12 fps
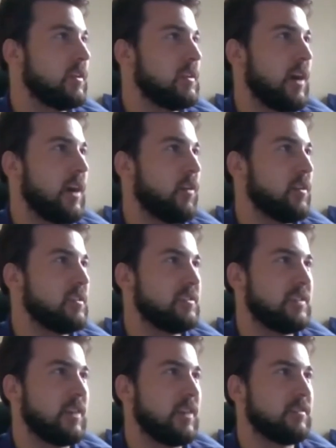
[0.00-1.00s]
Now it
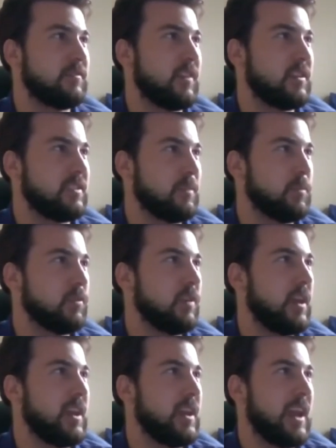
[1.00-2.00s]
sounds very simple.
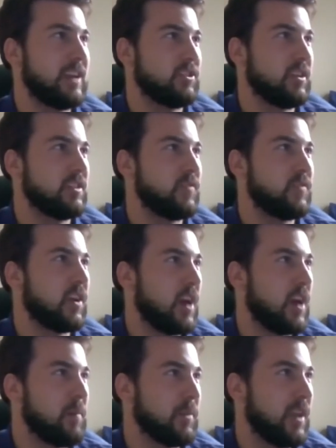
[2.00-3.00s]
It actually gets very
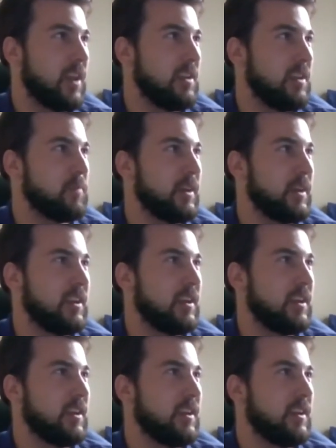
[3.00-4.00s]
complicated, but
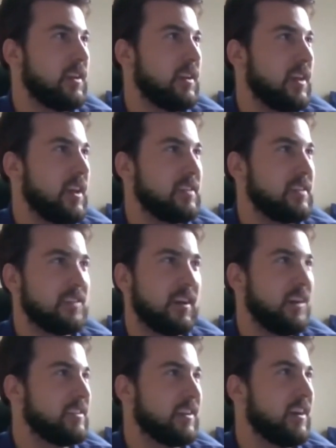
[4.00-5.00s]
it's
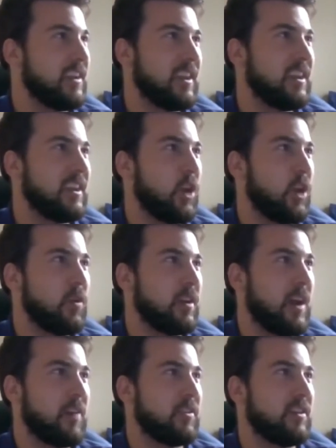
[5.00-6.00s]
unlike any
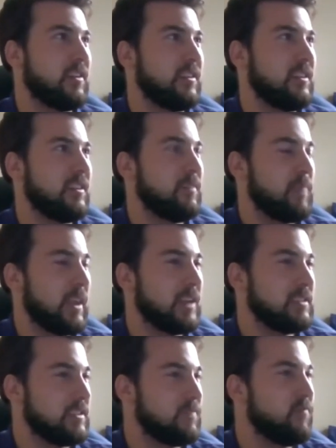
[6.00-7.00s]
coding out there
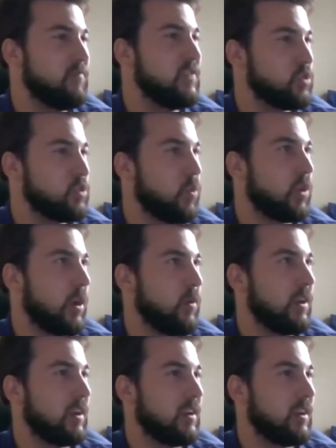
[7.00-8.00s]
because it's visual
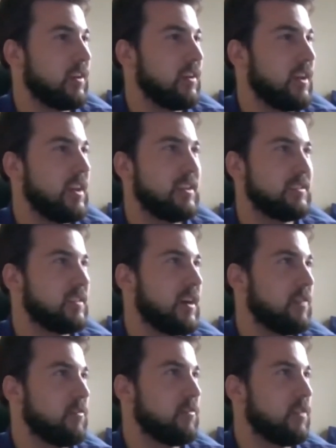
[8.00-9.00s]
coding. It is
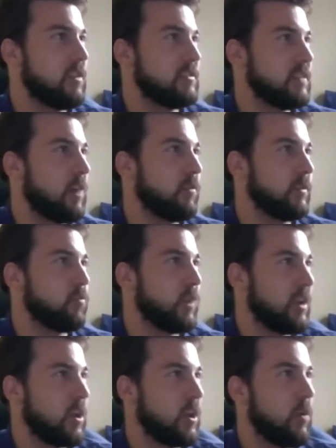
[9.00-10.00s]
not really
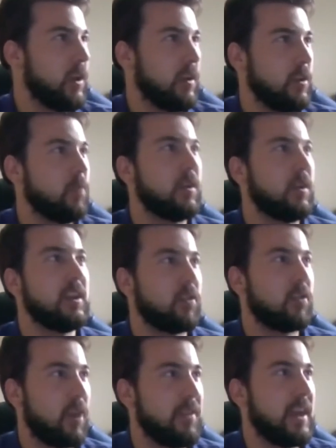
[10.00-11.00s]
written coding. You can
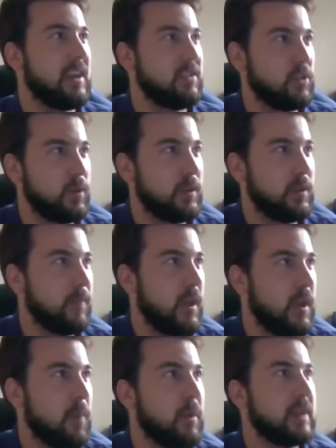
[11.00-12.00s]
integrate that into it,
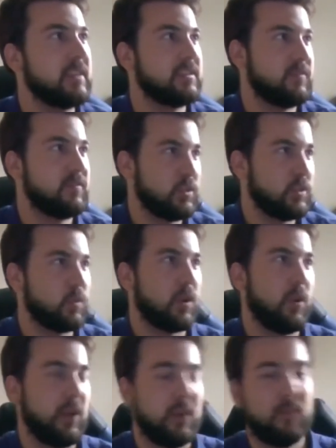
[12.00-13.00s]
but it is visual
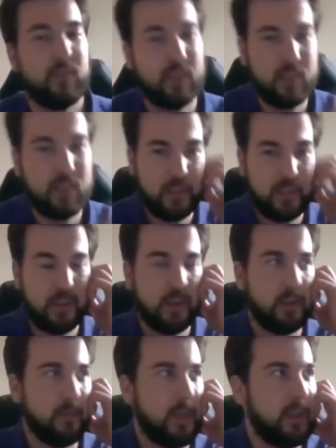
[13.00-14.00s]
coding,
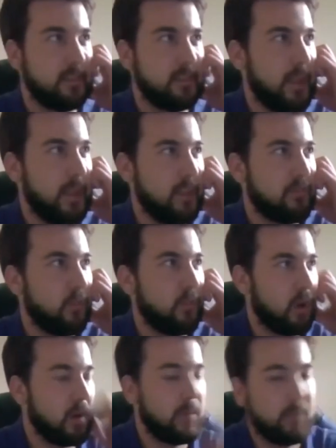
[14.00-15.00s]
and it's made
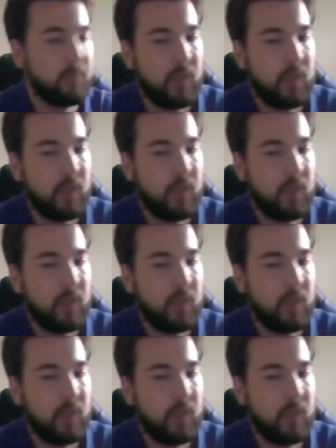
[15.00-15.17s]
for